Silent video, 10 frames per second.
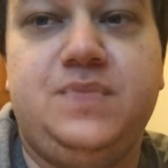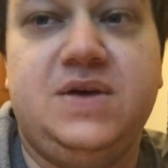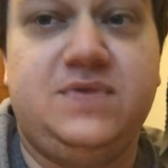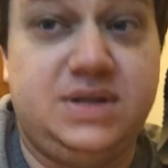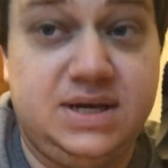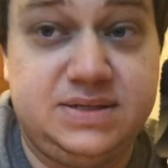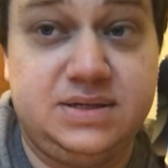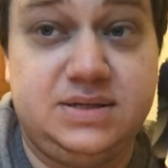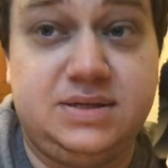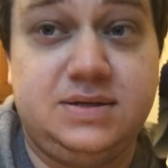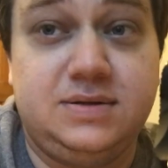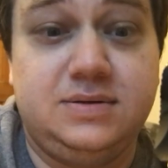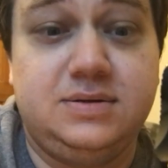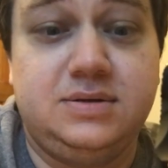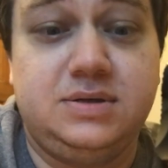If it doesn't,
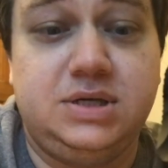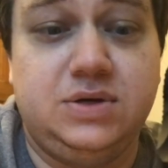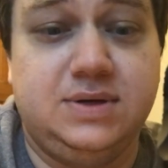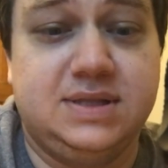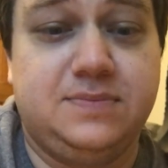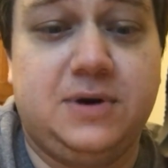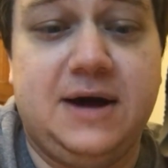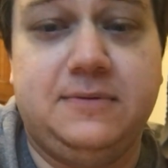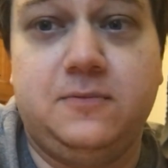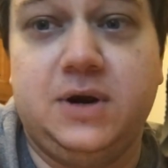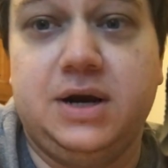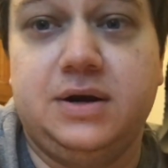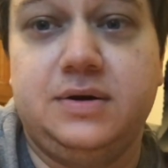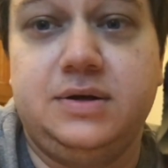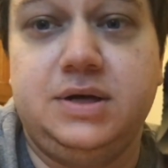you get the problem
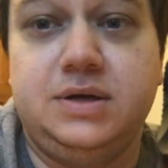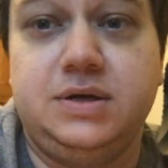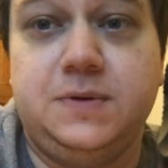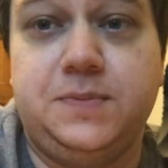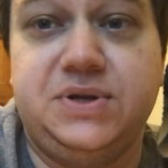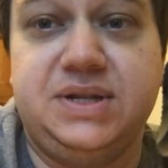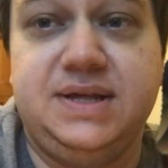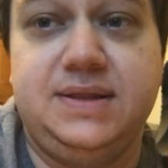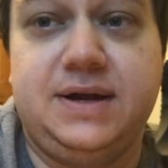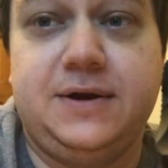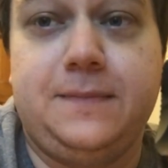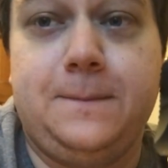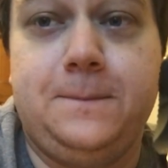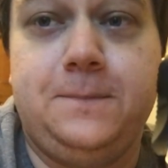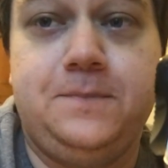where you put it in there
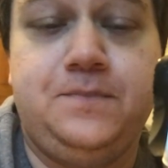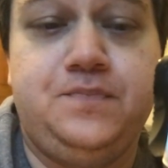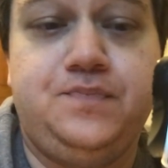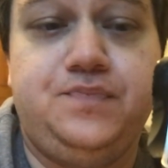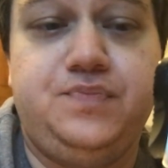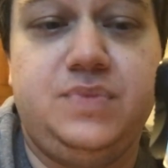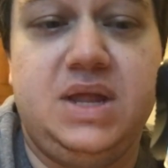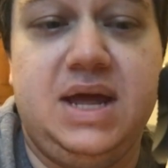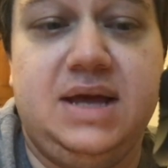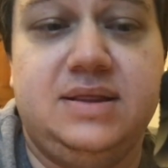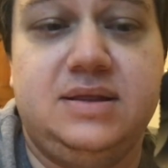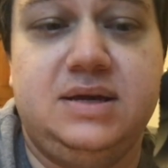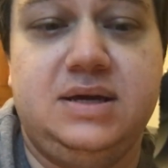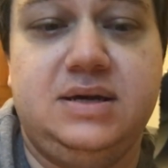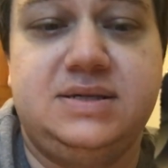and
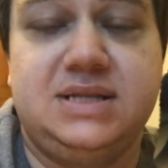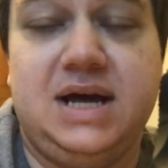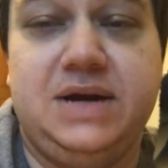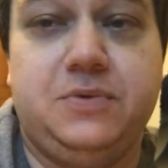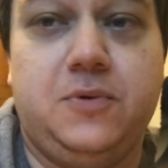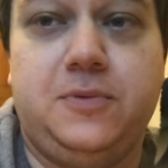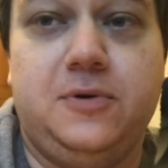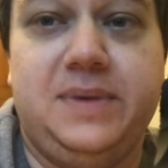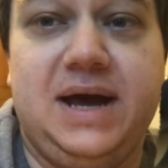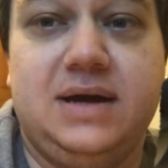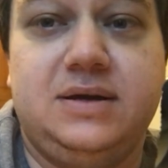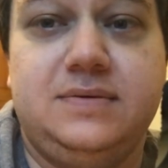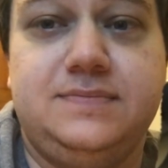the slide won't pull back.